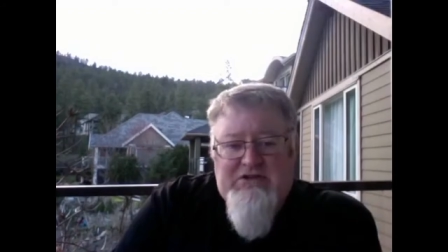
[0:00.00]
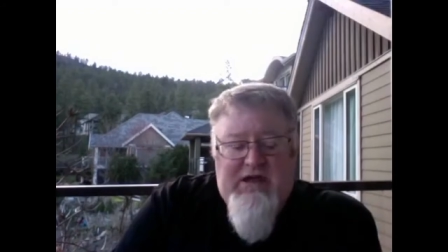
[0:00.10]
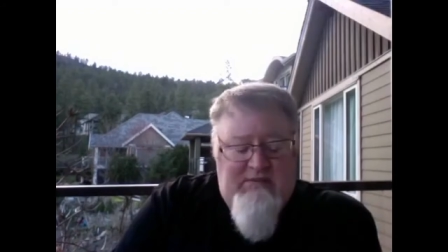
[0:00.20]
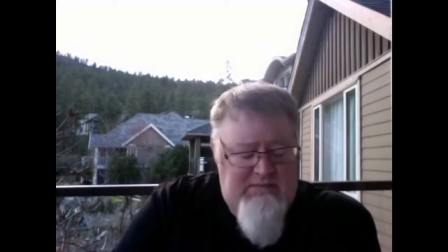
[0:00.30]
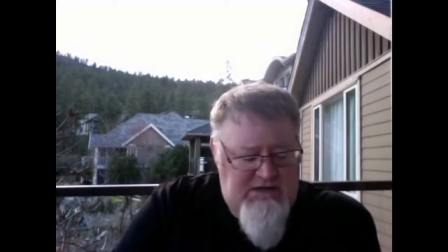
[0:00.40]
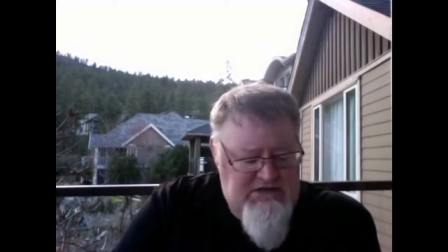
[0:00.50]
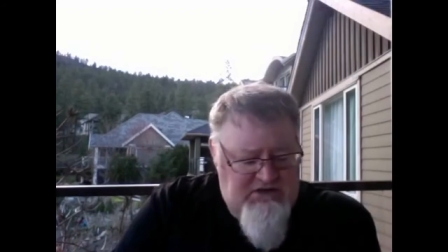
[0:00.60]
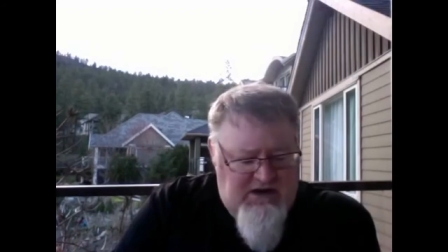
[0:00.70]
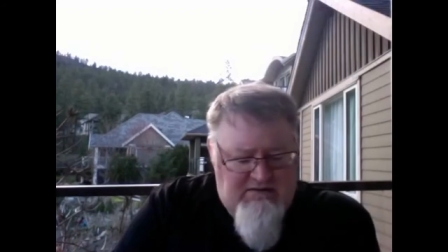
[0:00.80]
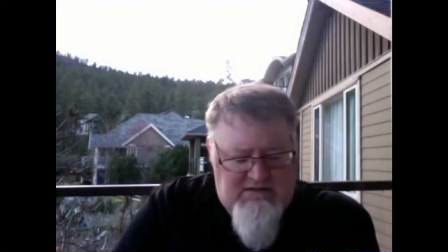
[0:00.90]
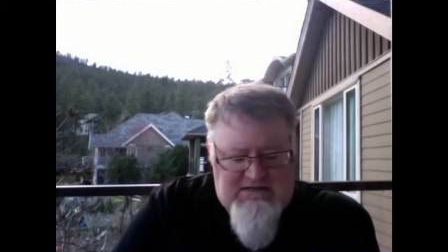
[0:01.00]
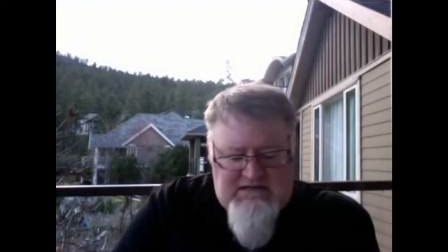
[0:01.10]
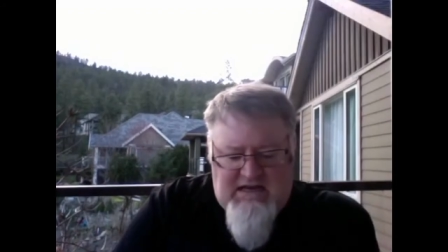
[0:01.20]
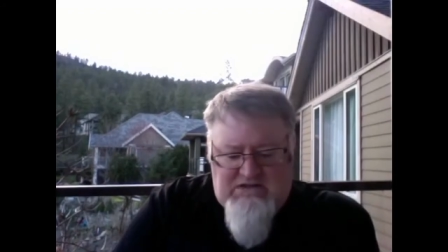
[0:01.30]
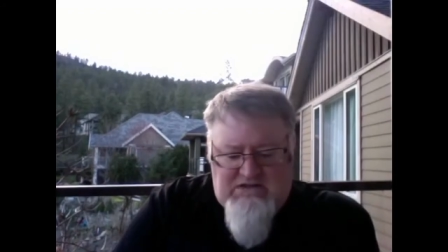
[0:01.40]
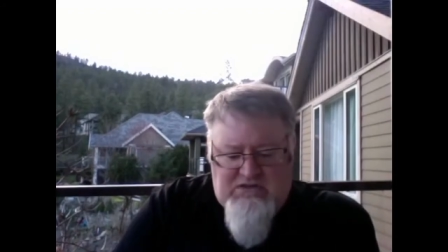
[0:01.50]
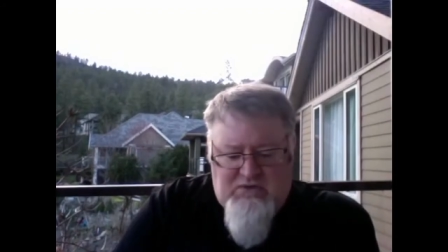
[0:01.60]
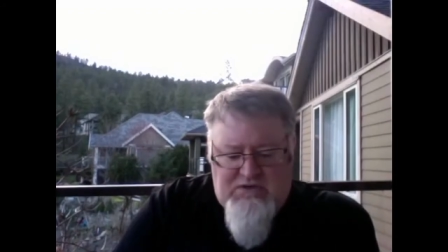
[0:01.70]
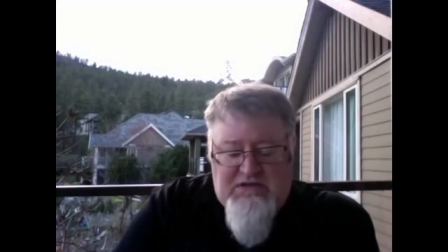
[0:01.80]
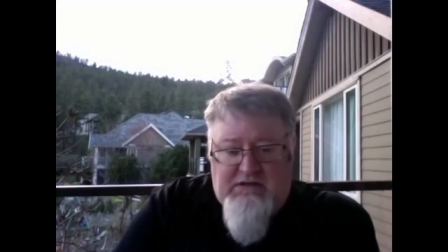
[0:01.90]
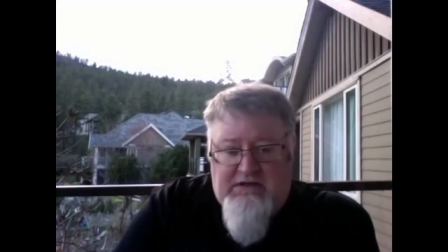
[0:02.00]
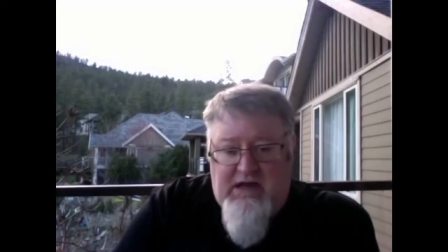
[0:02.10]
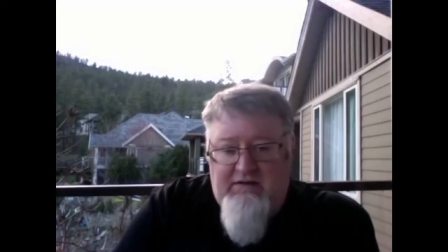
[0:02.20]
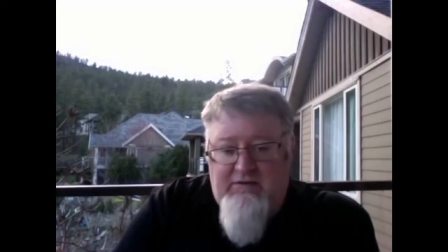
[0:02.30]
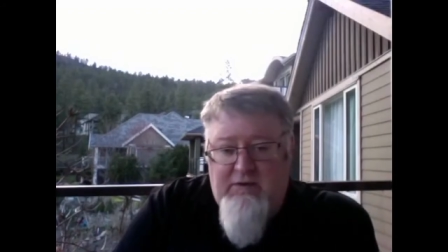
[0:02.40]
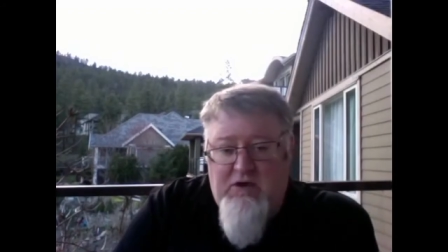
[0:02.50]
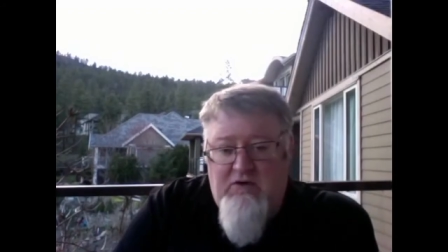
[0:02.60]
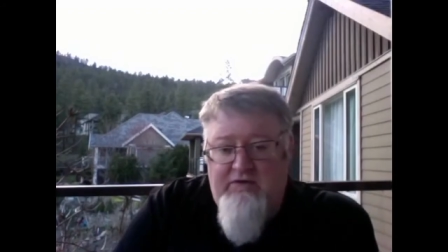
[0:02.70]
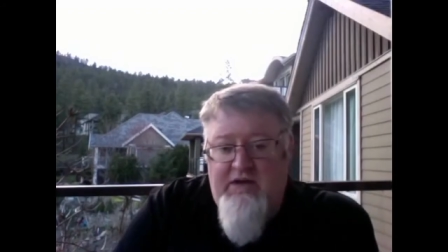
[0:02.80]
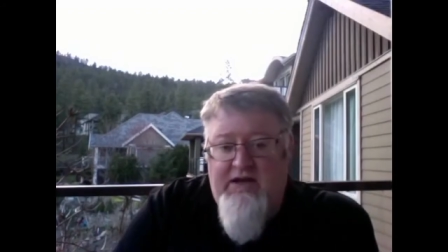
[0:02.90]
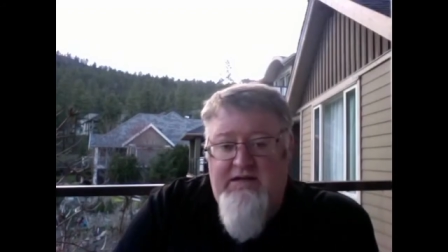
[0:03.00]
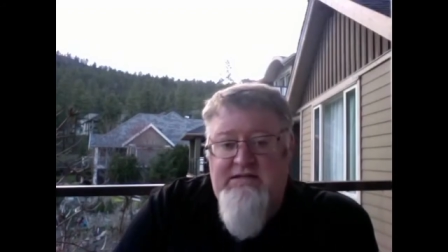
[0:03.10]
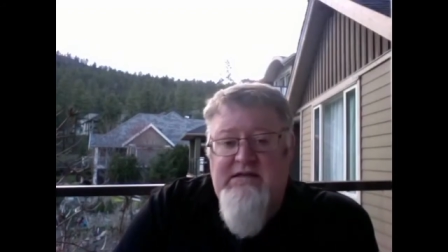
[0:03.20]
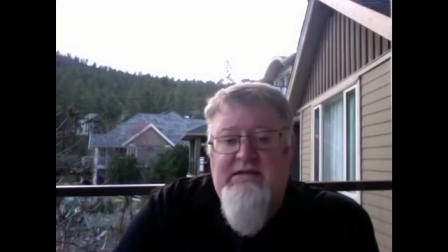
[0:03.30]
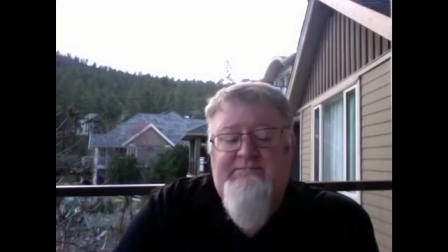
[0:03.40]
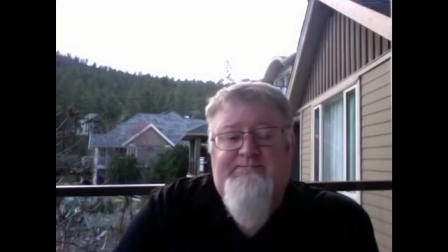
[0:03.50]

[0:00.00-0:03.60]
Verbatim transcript: that minister down in the States who recently died from COVID nineteen